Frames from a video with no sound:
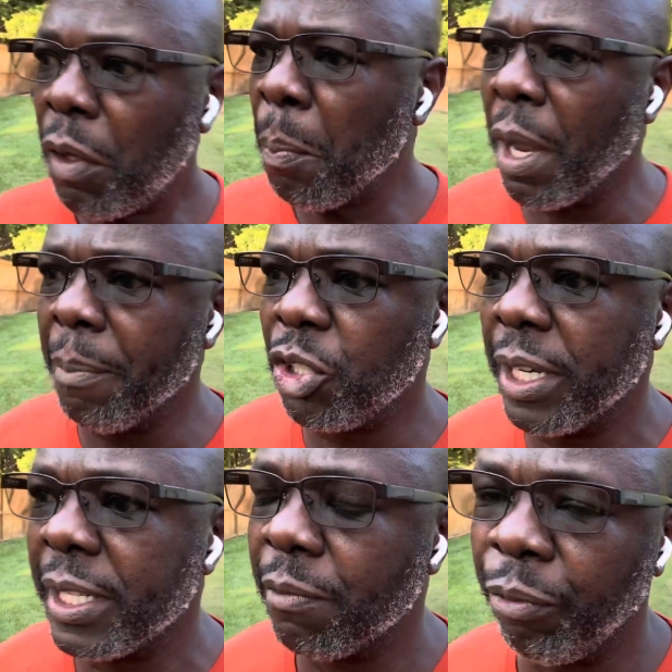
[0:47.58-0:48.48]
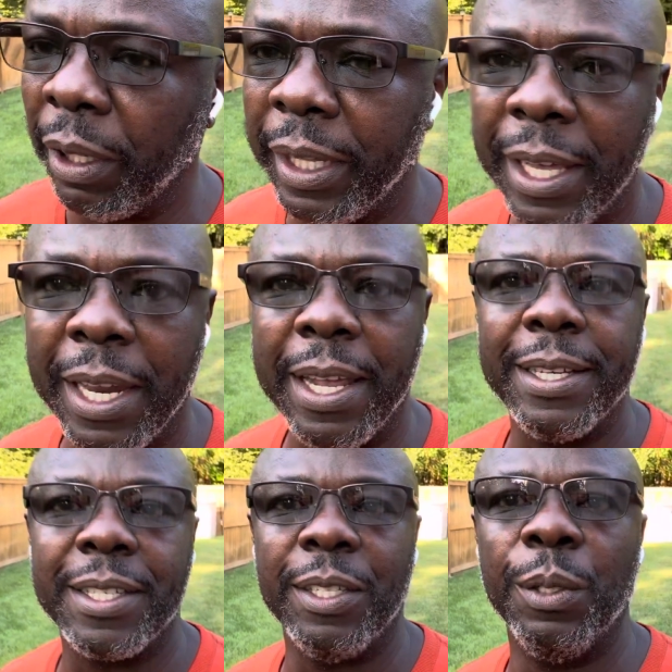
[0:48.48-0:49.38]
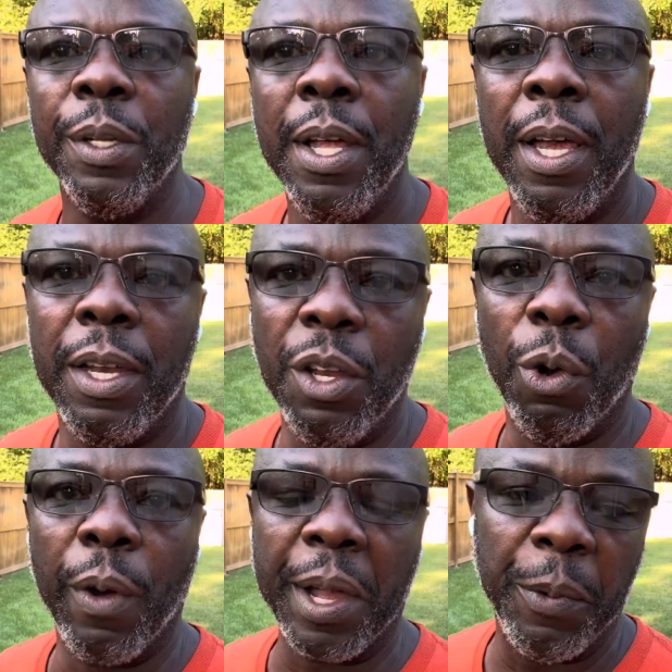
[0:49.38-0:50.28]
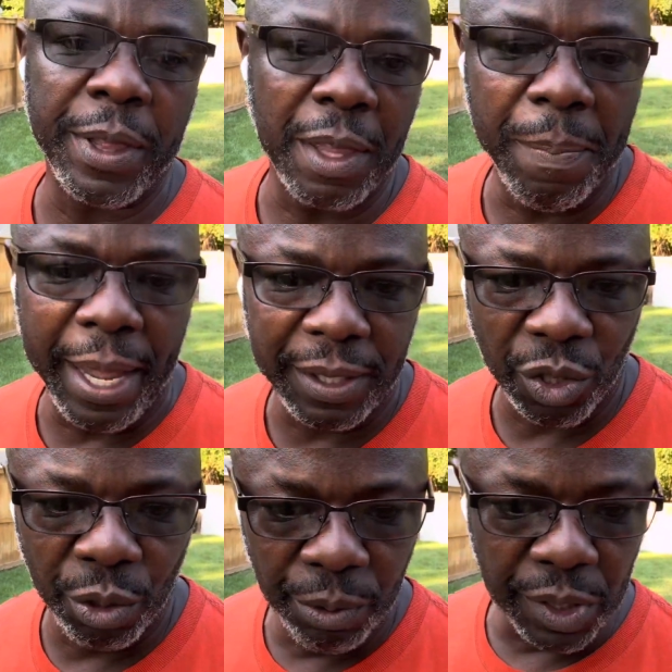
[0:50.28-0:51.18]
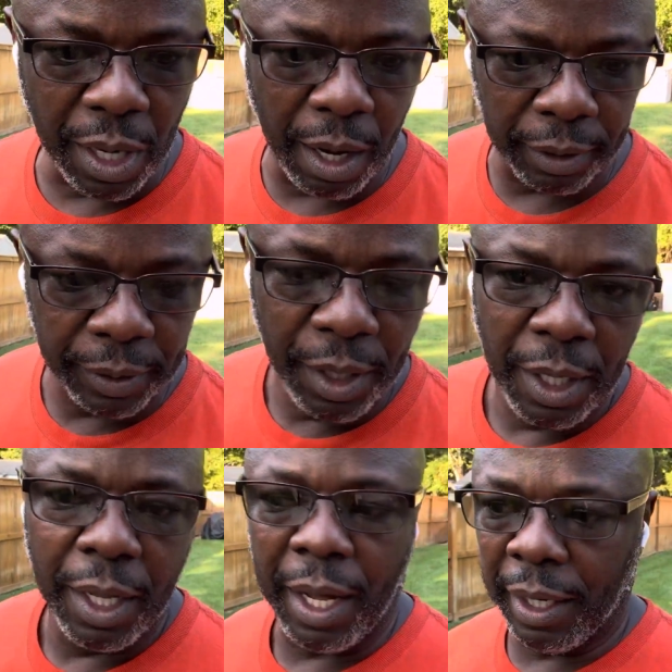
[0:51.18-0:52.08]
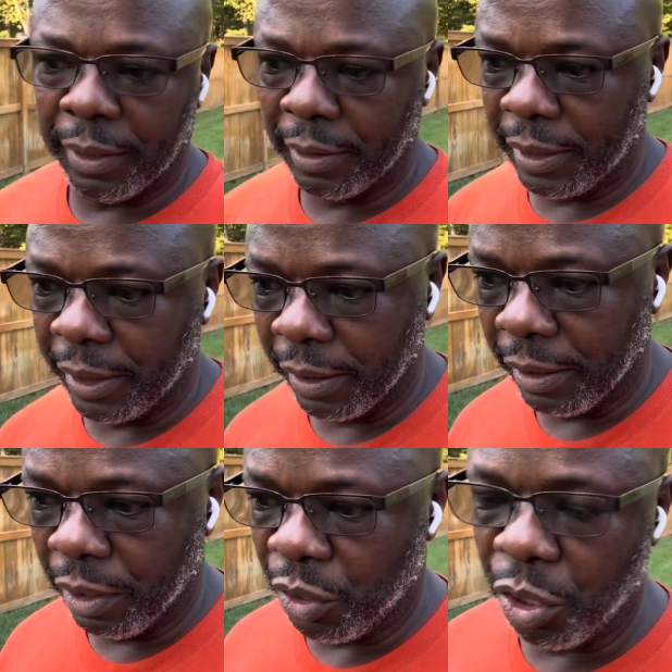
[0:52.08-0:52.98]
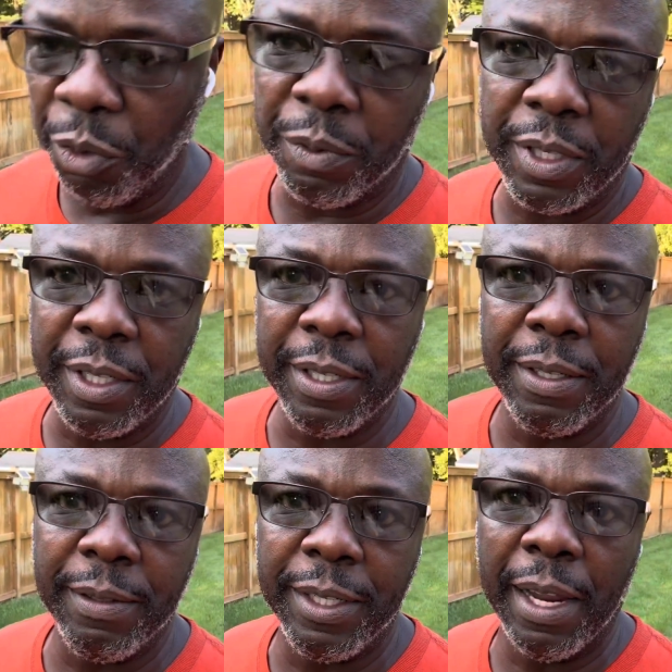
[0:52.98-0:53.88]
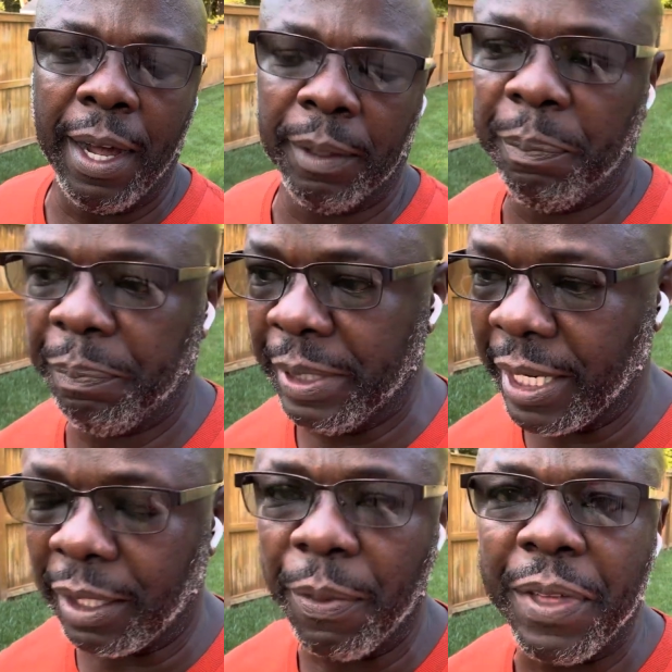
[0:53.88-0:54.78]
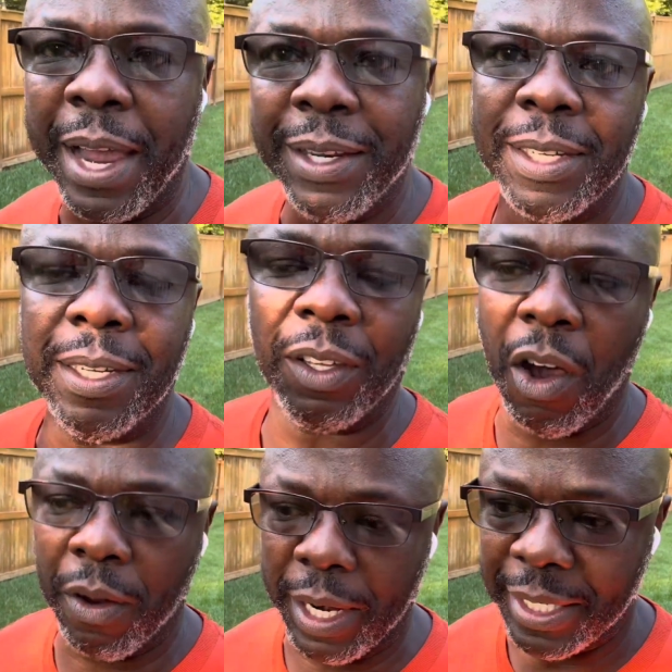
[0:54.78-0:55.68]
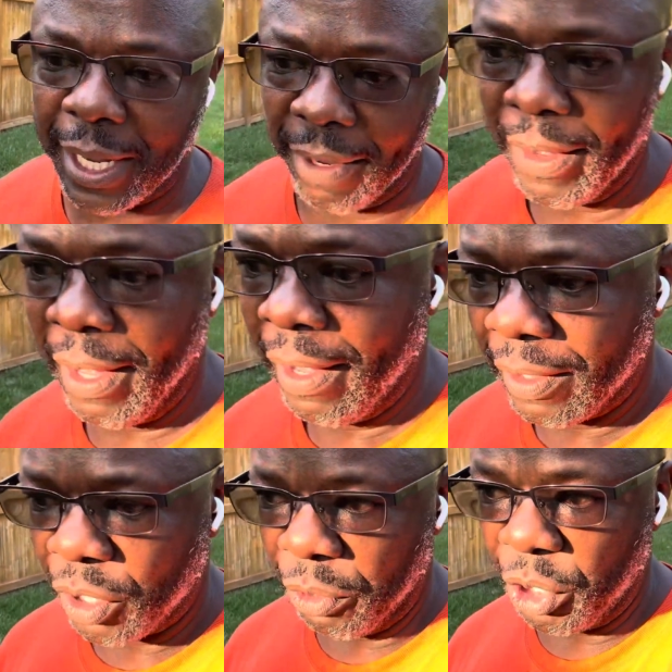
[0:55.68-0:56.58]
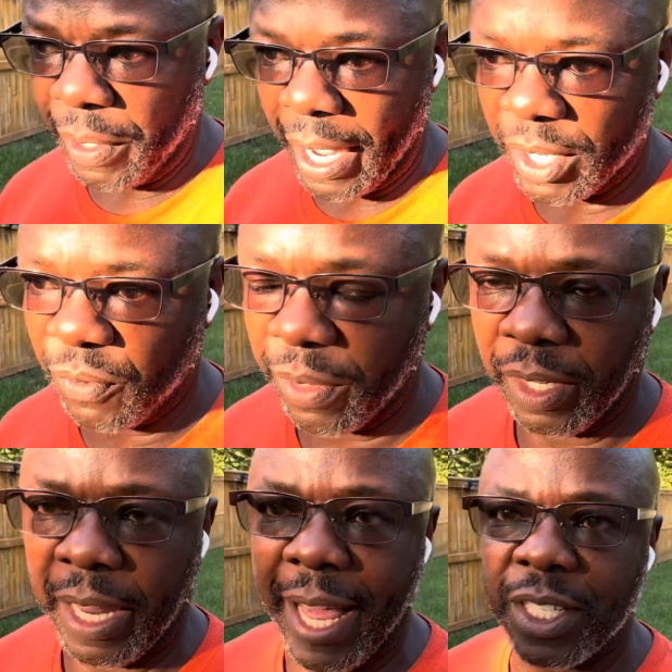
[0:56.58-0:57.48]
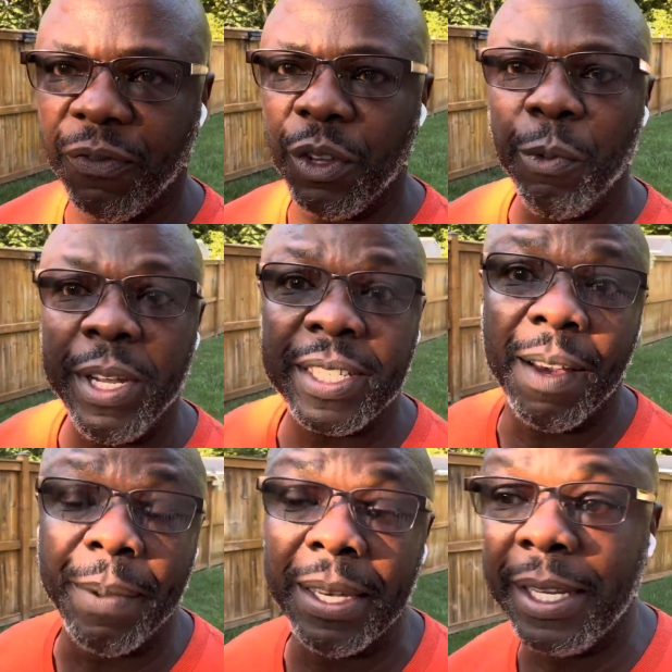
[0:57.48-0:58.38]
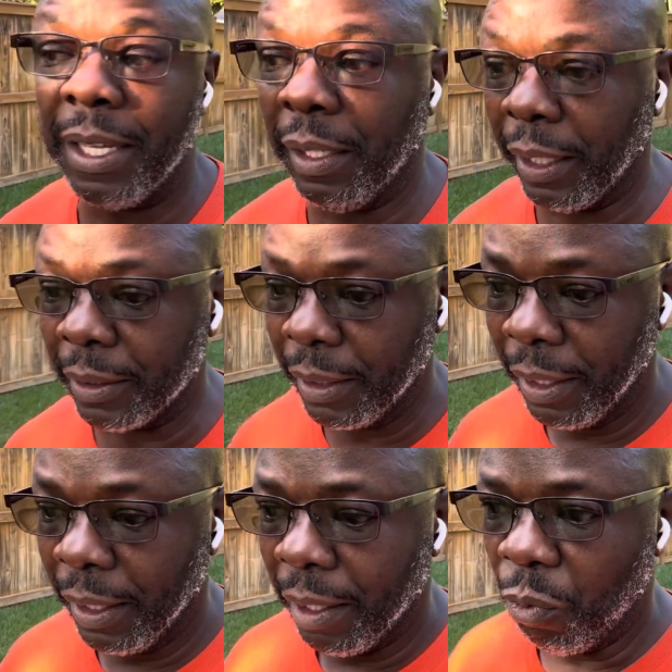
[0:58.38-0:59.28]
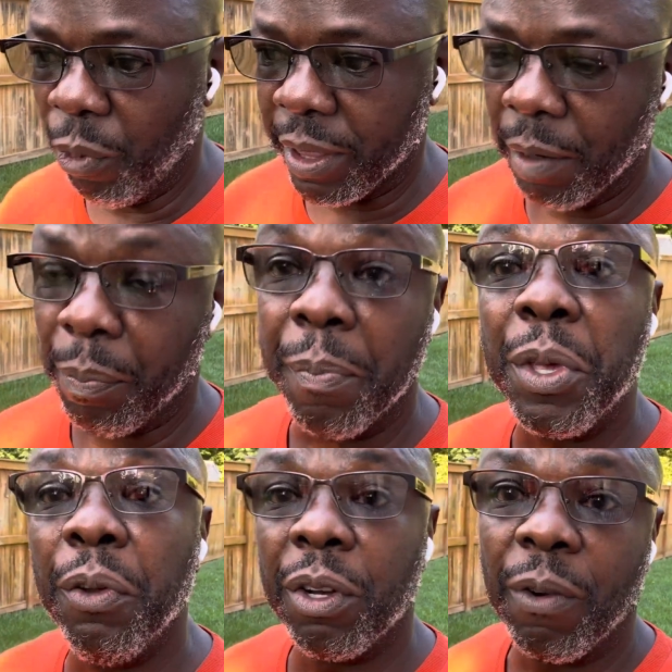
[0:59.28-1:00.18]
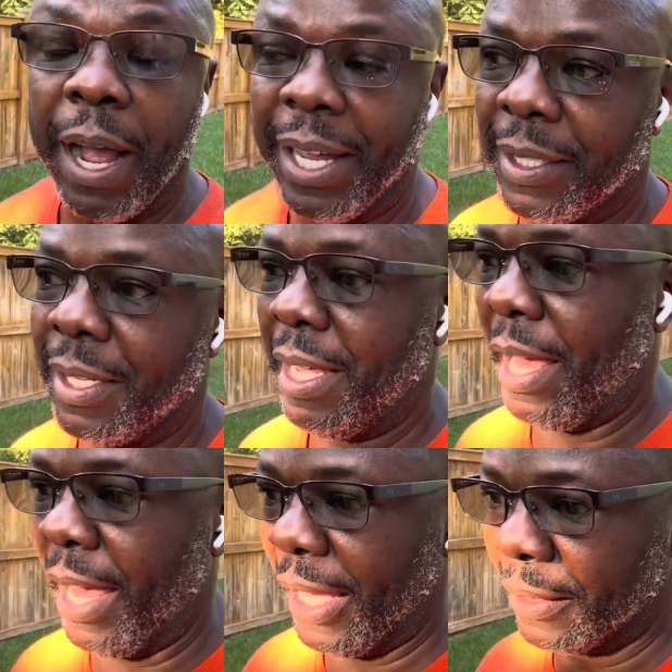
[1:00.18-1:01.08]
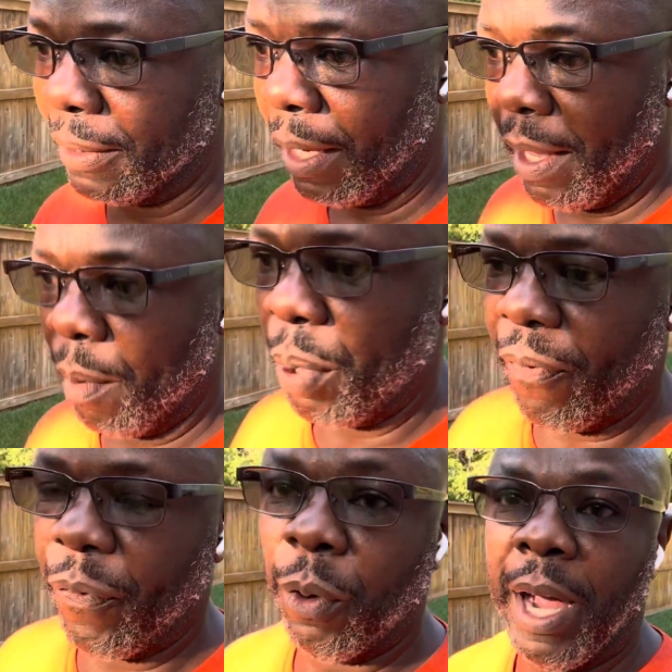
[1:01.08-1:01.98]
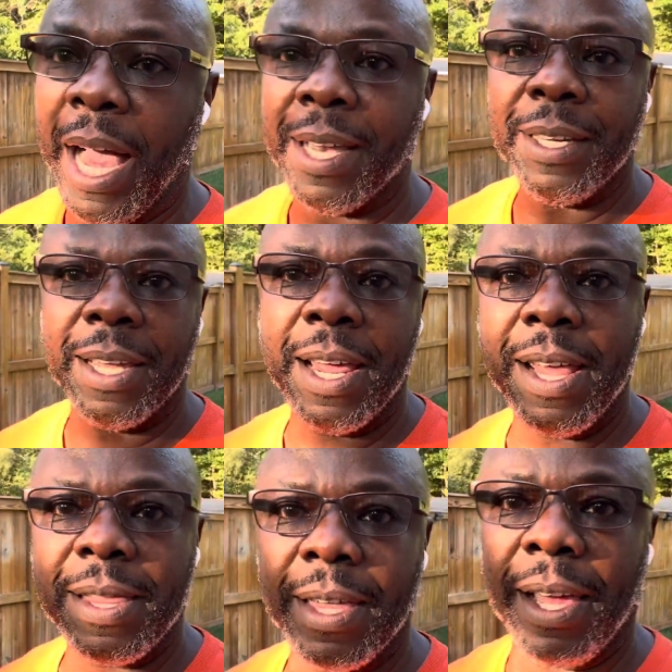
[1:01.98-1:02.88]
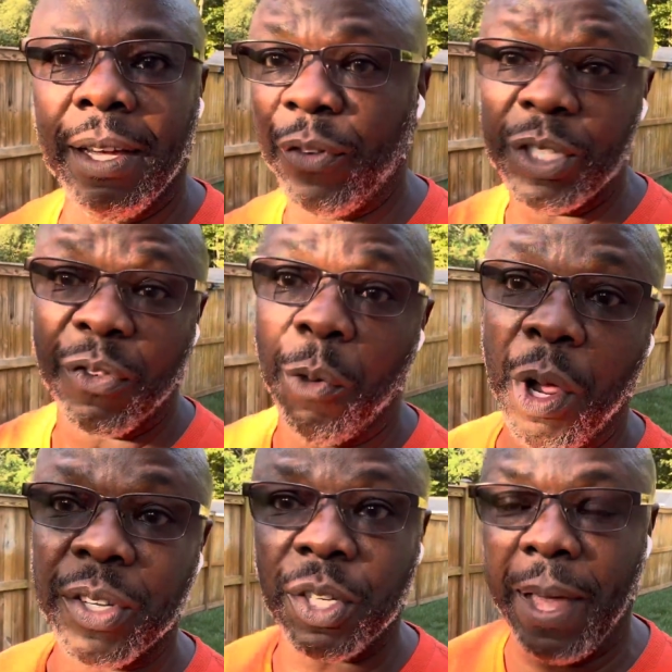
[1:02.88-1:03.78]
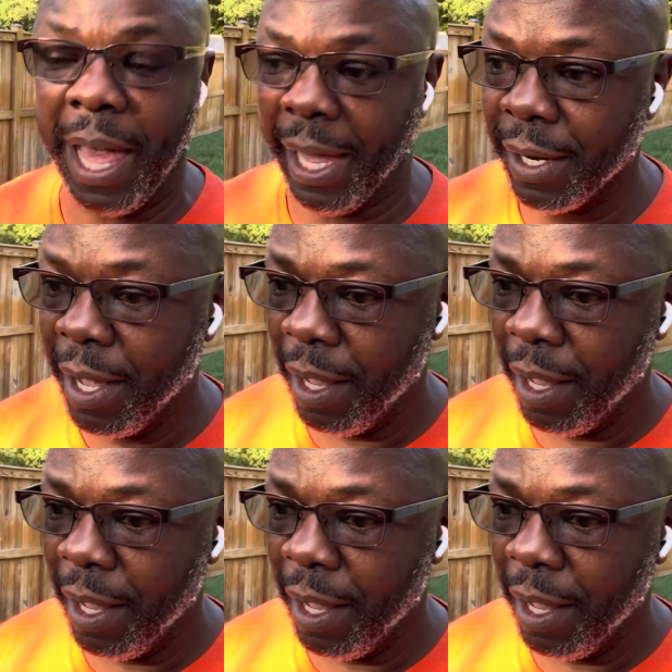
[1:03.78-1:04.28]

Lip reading: but I'm just really getting into knowing what the best tools are to do particular things in the lawn. And as I told you guys, for the last few weeks, I've been dealing with the Bermuda grass. And before I did anything, first of all, we also had